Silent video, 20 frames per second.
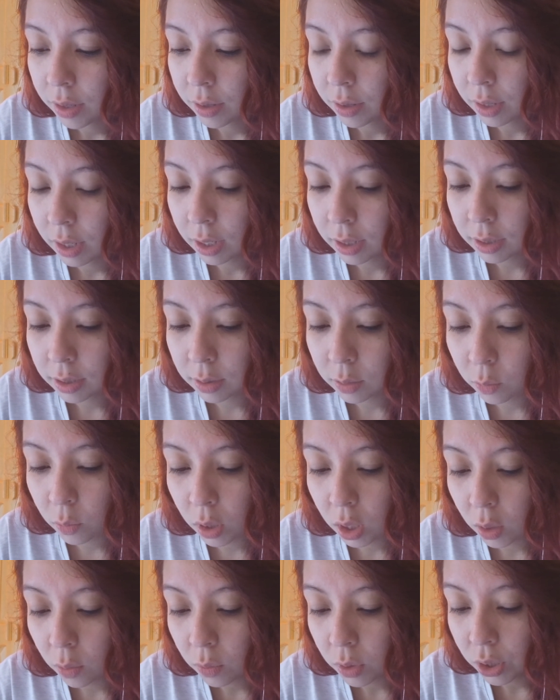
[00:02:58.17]
That's
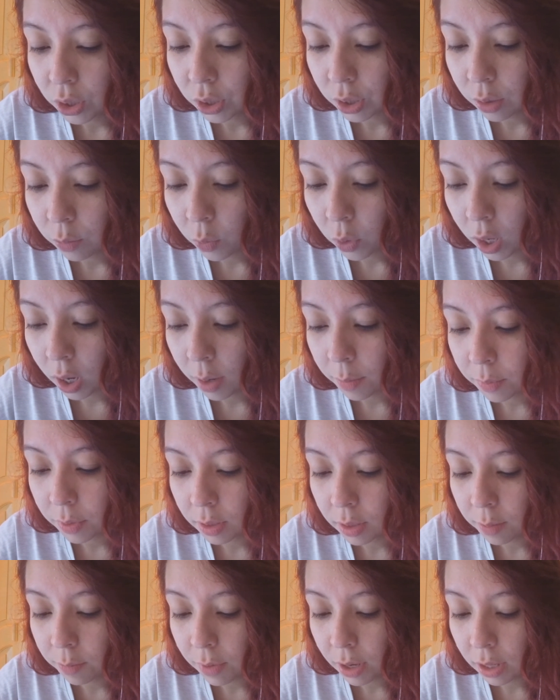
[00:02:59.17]
what I wish would
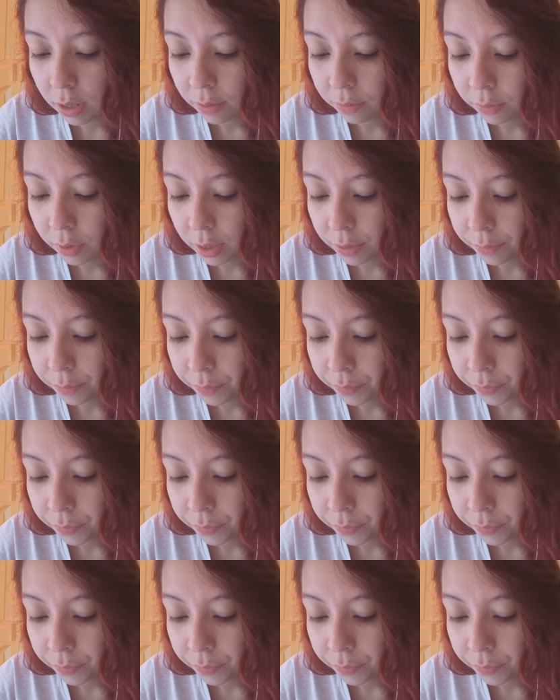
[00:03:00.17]
happen in my life, right?